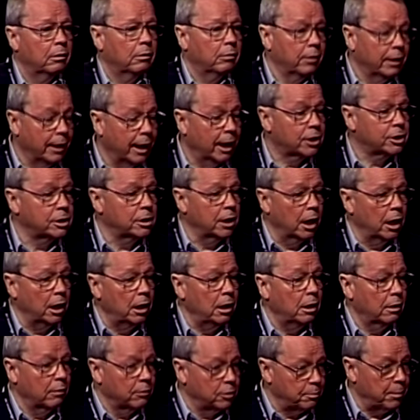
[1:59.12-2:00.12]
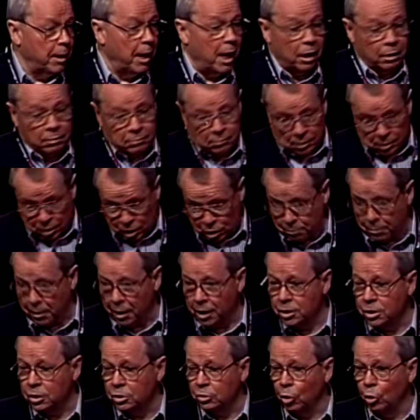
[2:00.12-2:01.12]
The next day, he comes back, his
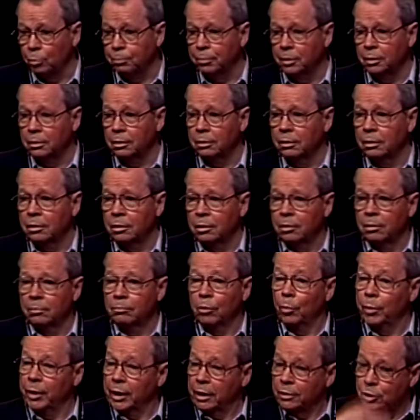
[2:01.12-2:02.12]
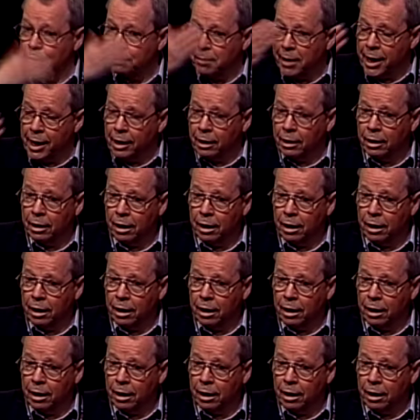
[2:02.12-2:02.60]
space is open, but when he comes back